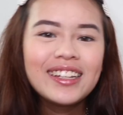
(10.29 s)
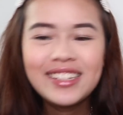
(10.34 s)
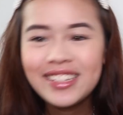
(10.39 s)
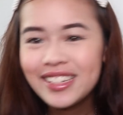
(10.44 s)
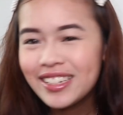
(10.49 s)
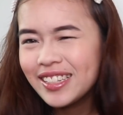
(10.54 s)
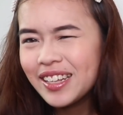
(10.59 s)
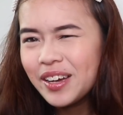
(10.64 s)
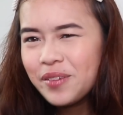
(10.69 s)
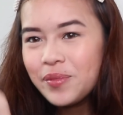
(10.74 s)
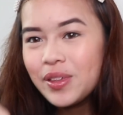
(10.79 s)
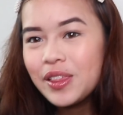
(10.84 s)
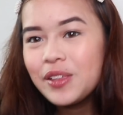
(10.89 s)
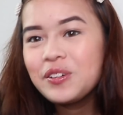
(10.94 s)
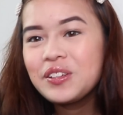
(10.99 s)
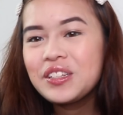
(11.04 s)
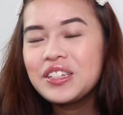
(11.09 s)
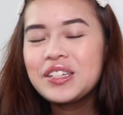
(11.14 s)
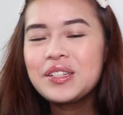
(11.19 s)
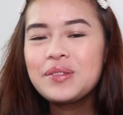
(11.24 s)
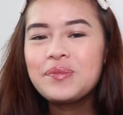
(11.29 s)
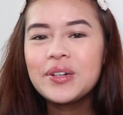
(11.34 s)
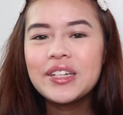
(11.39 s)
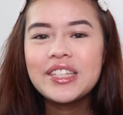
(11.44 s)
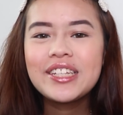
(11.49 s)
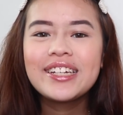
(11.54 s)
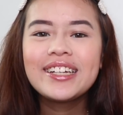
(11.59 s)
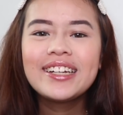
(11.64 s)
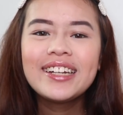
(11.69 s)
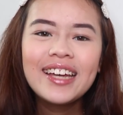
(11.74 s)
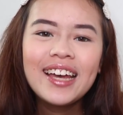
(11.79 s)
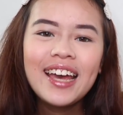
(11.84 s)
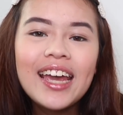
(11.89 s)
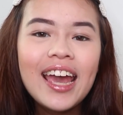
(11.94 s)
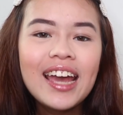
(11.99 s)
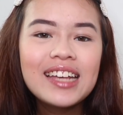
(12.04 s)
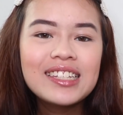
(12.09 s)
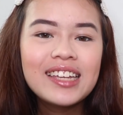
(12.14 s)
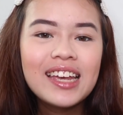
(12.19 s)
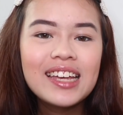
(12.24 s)
It's just down below. It's just a button.
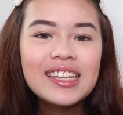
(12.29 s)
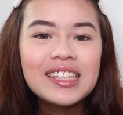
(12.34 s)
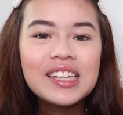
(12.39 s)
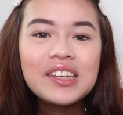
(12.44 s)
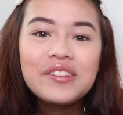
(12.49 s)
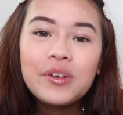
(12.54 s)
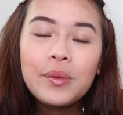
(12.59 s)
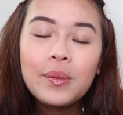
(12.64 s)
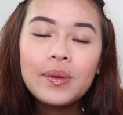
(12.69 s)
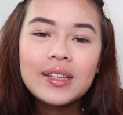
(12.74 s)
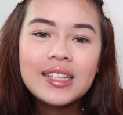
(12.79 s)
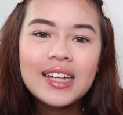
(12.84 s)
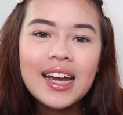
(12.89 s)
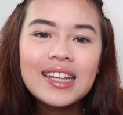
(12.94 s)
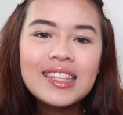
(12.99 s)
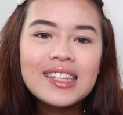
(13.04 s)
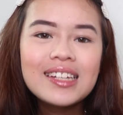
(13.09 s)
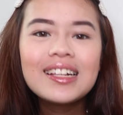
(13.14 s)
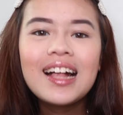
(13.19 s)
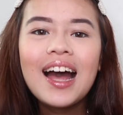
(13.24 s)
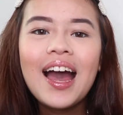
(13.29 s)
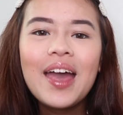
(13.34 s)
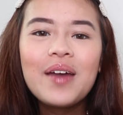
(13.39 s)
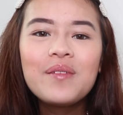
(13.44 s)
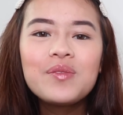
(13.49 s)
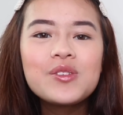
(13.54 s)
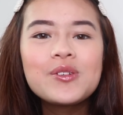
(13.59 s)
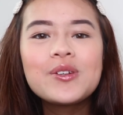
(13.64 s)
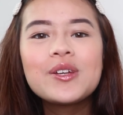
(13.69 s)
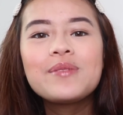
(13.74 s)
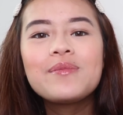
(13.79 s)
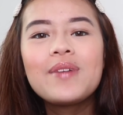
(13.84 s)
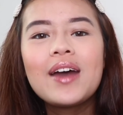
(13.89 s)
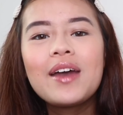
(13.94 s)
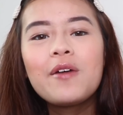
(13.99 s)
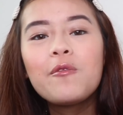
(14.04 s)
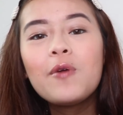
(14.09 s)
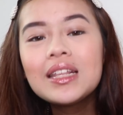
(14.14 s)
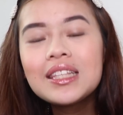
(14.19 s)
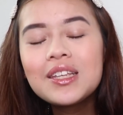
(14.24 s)
Okay, as you can see from the title, I am doing
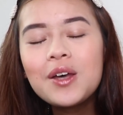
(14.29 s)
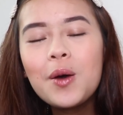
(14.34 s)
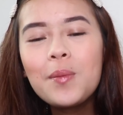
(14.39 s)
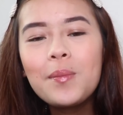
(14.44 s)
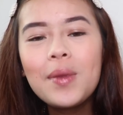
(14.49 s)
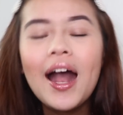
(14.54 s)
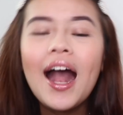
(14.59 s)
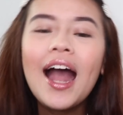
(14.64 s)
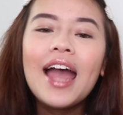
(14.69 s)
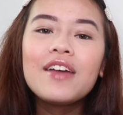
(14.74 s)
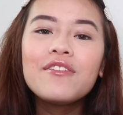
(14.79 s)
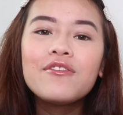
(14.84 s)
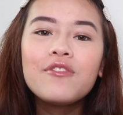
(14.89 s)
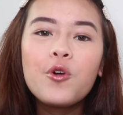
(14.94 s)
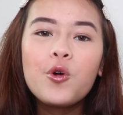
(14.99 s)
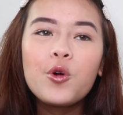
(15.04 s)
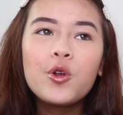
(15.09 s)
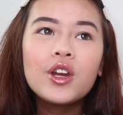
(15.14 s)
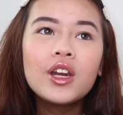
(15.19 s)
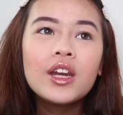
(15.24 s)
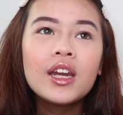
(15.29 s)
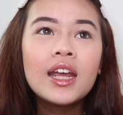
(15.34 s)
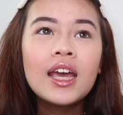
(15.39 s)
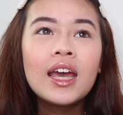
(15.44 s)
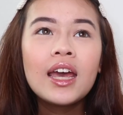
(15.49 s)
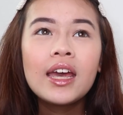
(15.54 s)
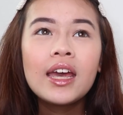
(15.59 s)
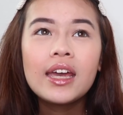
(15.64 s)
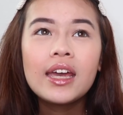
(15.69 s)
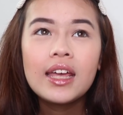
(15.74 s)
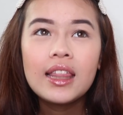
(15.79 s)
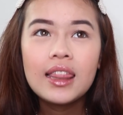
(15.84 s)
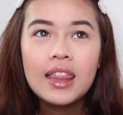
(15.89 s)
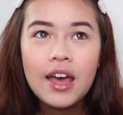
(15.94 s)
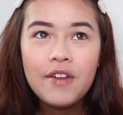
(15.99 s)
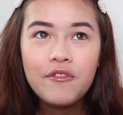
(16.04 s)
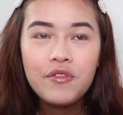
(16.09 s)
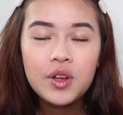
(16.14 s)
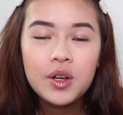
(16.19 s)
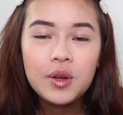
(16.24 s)
my What's on my iPhone
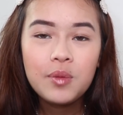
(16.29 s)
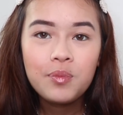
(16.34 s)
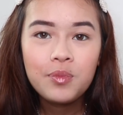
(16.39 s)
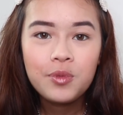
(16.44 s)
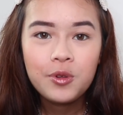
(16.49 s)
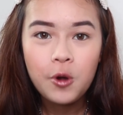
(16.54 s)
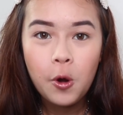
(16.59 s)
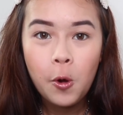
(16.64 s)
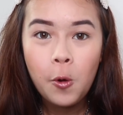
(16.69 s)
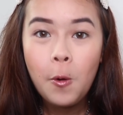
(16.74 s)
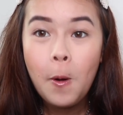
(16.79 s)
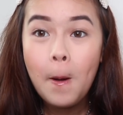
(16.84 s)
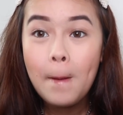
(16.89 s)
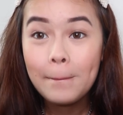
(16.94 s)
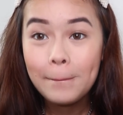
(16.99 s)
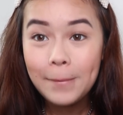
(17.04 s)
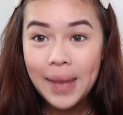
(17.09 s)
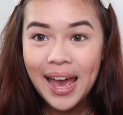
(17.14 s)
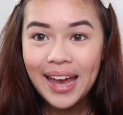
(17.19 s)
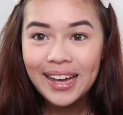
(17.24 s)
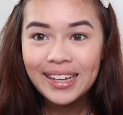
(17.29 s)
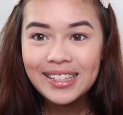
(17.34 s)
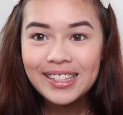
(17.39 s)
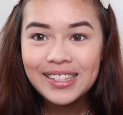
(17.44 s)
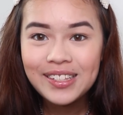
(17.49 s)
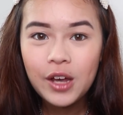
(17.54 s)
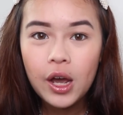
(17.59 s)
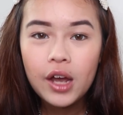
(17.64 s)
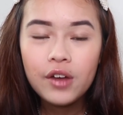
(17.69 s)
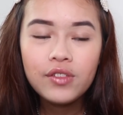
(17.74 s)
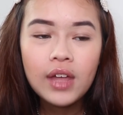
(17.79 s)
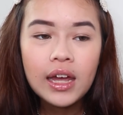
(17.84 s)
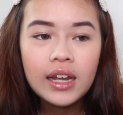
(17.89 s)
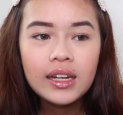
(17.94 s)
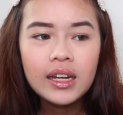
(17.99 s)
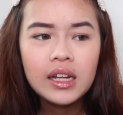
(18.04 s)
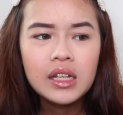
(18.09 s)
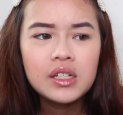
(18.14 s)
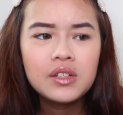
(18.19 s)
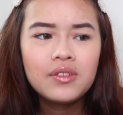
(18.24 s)
11 Pro Max. So I've
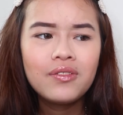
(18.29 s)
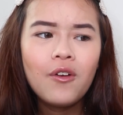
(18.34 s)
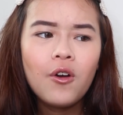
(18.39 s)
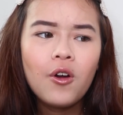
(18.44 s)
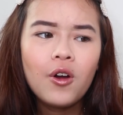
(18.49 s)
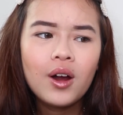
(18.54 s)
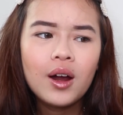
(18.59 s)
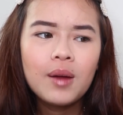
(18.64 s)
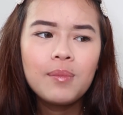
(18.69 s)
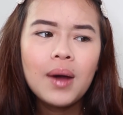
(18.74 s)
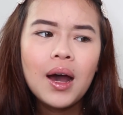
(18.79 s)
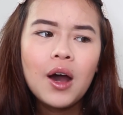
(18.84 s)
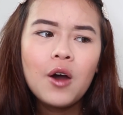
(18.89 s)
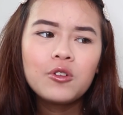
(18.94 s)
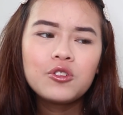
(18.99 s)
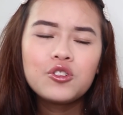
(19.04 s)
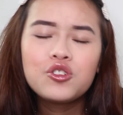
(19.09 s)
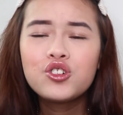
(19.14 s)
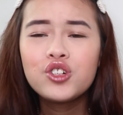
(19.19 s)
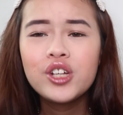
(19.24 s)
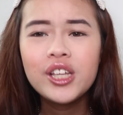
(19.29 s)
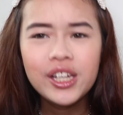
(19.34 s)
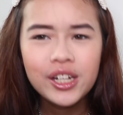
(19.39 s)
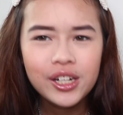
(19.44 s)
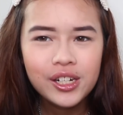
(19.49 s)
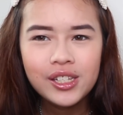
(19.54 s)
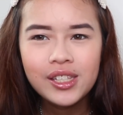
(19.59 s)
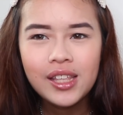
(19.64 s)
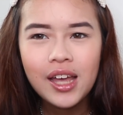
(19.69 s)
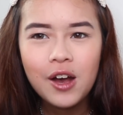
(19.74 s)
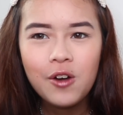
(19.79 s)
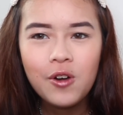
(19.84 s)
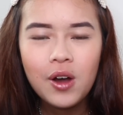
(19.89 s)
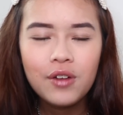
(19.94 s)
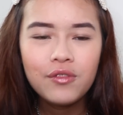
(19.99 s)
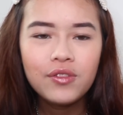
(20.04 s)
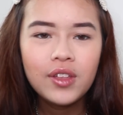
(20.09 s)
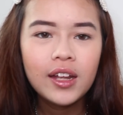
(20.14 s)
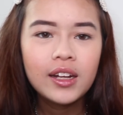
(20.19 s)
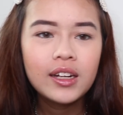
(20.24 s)
done this for about 3 years now.
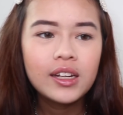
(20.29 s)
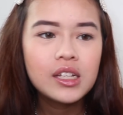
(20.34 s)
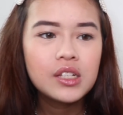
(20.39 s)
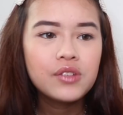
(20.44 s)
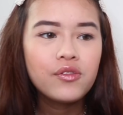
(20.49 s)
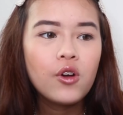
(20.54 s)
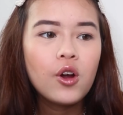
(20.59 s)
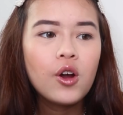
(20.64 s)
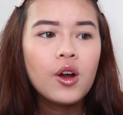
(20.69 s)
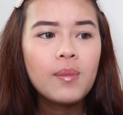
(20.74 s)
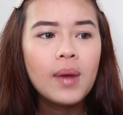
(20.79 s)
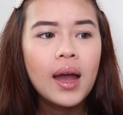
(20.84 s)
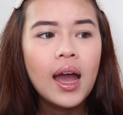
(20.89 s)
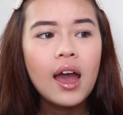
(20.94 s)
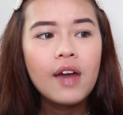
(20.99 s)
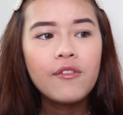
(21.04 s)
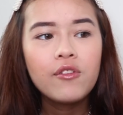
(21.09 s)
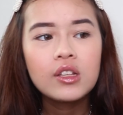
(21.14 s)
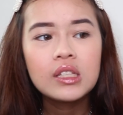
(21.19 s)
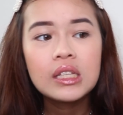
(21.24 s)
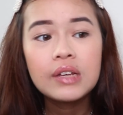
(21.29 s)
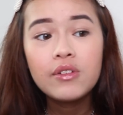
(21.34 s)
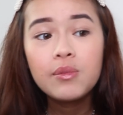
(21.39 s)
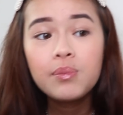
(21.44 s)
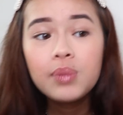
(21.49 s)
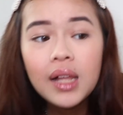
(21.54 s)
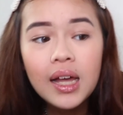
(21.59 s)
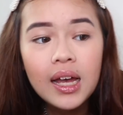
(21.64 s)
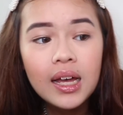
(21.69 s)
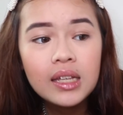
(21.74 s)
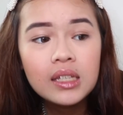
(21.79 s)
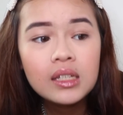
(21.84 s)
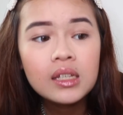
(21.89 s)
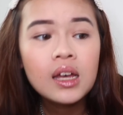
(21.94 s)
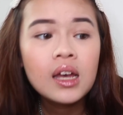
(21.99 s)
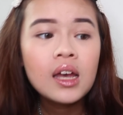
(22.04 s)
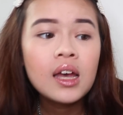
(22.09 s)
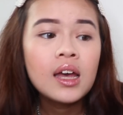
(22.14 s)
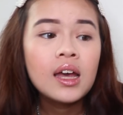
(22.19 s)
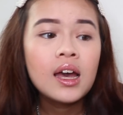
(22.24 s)
I've done this for my iPhone 7 Plus,
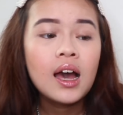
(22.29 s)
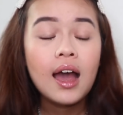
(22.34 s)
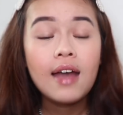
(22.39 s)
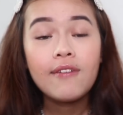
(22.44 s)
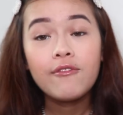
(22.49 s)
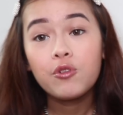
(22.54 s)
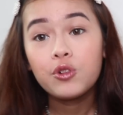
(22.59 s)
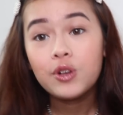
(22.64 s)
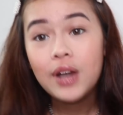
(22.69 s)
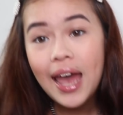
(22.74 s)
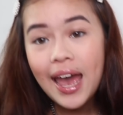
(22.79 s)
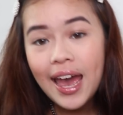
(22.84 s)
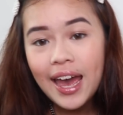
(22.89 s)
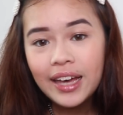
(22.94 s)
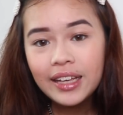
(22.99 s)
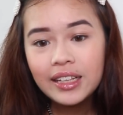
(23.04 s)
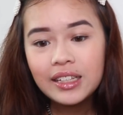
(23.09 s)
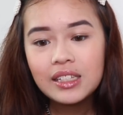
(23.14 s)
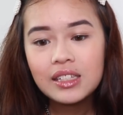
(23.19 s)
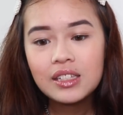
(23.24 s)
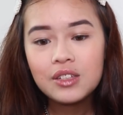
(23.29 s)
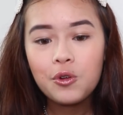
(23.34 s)
iPhone X.